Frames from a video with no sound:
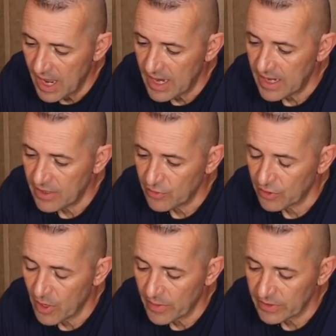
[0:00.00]
and then
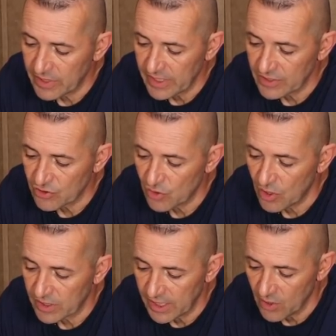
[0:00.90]
you're going to
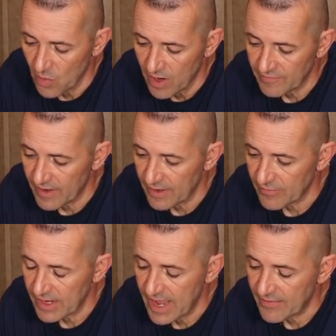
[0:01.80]
install King Wi-Fi. I
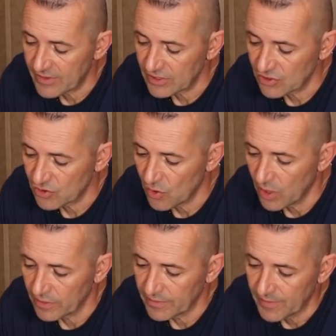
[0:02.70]
already have it
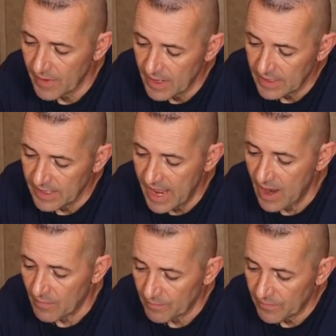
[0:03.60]
installed.
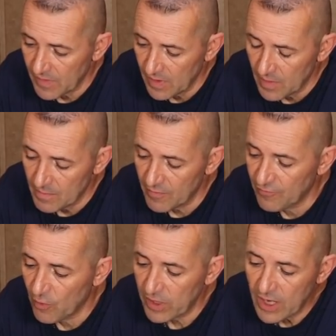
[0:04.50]
Now,
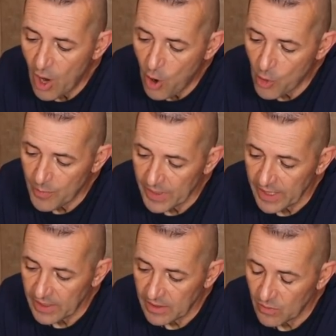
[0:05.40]
before you open
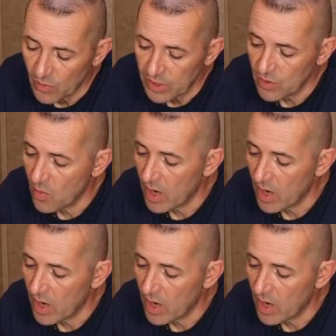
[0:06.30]
it, what you